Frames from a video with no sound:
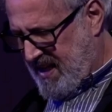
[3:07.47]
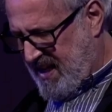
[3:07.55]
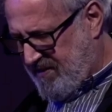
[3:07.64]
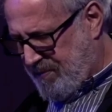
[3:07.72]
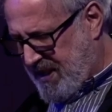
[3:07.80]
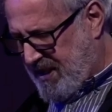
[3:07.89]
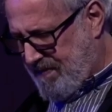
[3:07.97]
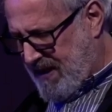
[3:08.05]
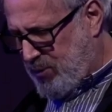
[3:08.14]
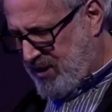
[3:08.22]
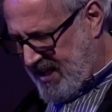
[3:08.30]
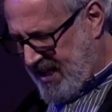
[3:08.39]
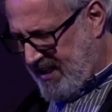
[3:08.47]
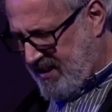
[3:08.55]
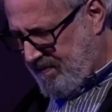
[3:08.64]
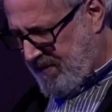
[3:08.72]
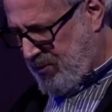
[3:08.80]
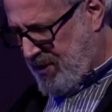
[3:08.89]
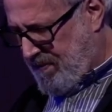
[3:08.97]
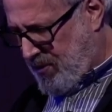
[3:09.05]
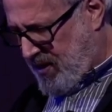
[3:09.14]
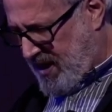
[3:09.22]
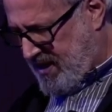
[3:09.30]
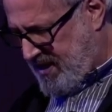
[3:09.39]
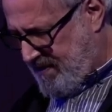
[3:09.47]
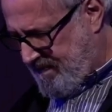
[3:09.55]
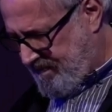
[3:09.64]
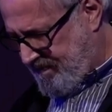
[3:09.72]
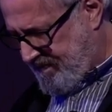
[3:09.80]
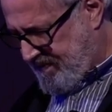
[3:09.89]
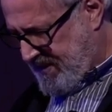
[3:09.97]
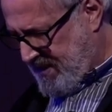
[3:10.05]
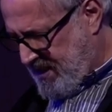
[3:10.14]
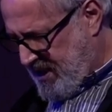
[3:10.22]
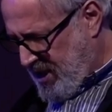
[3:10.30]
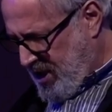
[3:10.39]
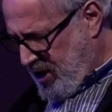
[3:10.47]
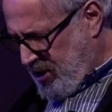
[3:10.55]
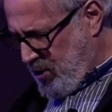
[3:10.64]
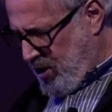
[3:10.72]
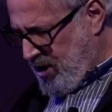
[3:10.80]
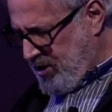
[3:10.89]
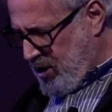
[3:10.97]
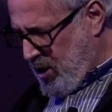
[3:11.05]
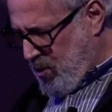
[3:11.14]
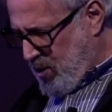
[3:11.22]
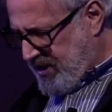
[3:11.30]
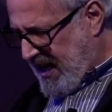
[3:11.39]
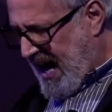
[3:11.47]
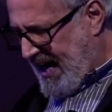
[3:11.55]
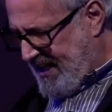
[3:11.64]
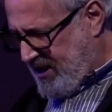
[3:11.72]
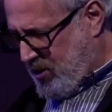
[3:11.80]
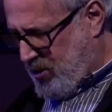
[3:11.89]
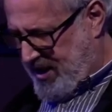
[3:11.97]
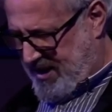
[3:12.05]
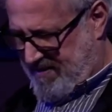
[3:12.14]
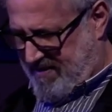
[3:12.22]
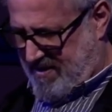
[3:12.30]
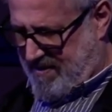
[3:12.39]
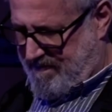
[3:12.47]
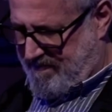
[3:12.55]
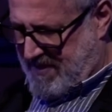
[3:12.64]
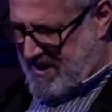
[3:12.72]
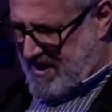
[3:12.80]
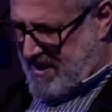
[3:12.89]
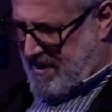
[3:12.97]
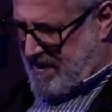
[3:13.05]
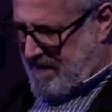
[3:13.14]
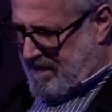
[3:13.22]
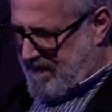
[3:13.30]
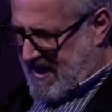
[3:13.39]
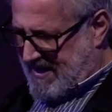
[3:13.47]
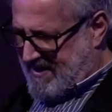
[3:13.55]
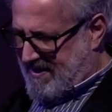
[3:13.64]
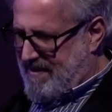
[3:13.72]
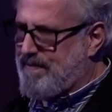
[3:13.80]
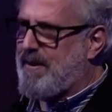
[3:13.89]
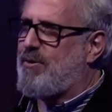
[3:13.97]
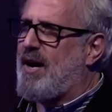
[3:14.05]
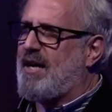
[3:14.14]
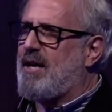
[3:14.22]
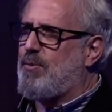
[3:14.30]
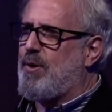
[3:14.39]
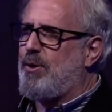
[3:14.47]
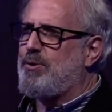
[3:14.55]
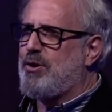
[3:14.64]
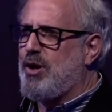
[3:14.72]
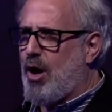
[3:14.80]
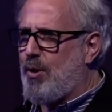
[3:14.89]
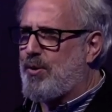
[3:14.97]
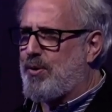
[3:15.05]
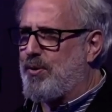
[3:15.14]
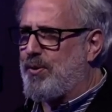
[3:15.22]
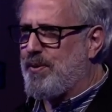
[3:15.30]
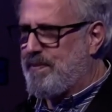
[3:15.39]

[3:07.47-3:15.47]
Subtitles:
I speak about the late Amiri Baraka. You all know what haiku is, but Baraka wrote loku.